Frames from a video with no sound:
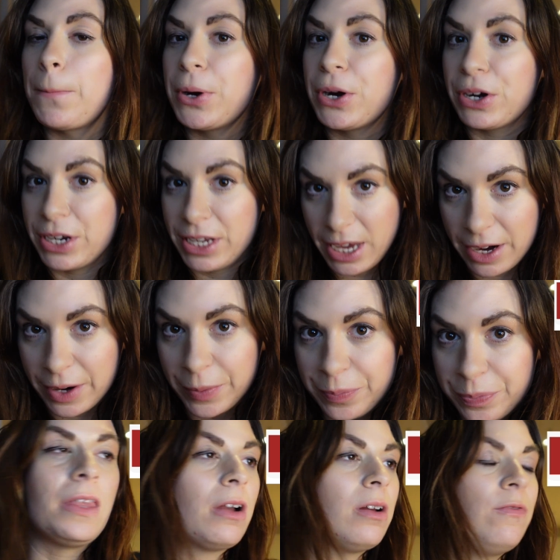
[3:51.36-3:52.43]
per year.
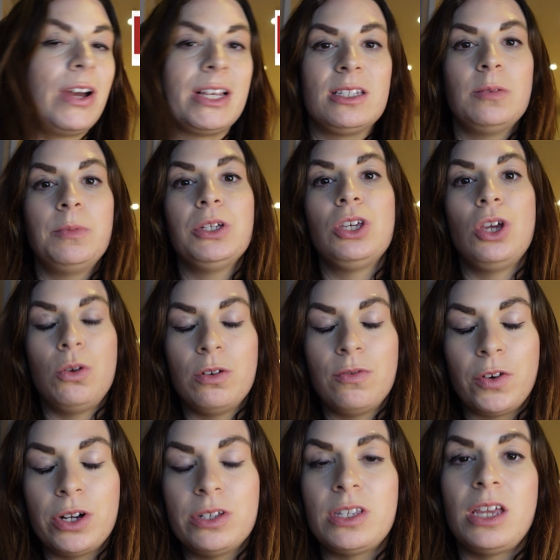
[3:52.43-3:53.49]
Their investable
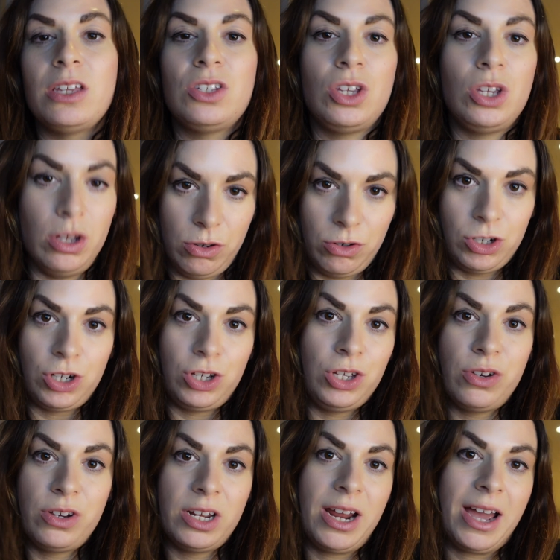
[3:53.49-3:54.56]
universe is huge.
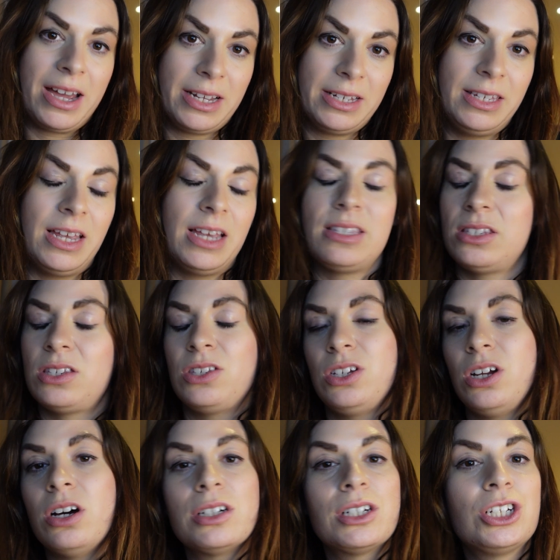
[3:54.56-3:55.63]
You can access
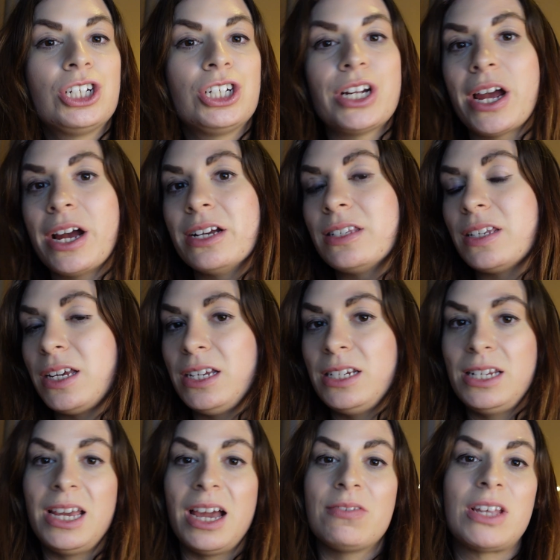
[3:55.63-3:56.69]
stocks, shares,
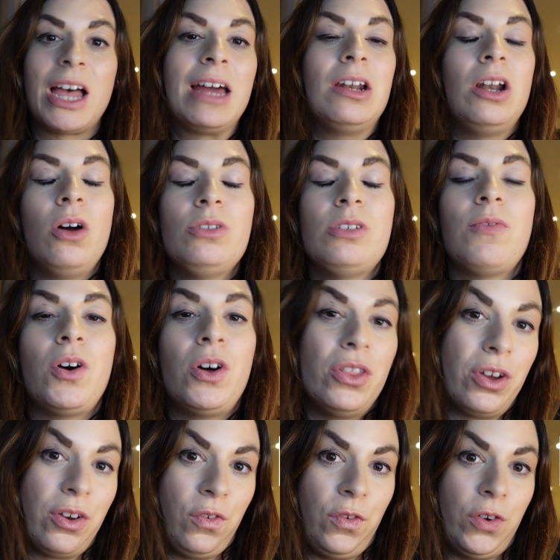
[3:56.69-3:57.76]
ETFs, and loads of
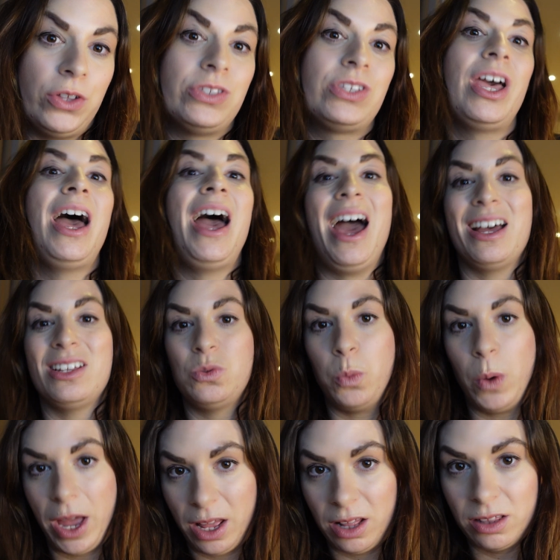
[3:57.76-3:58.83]
other funds as
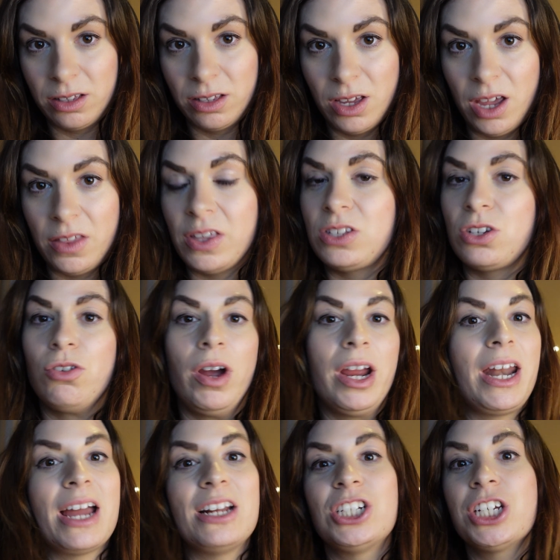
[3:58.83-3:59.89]
well. There's a
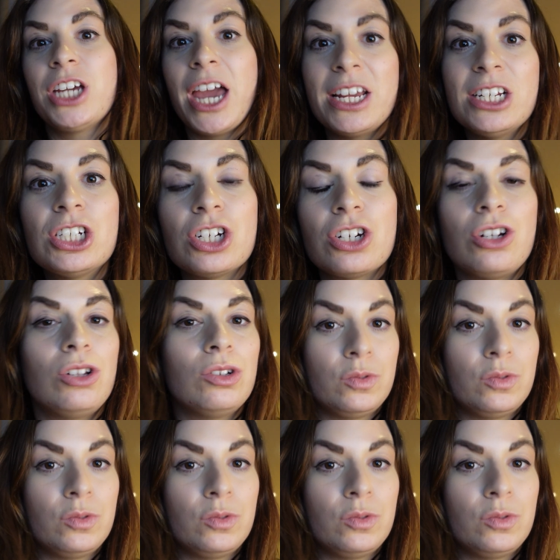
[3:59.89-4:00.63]
great educational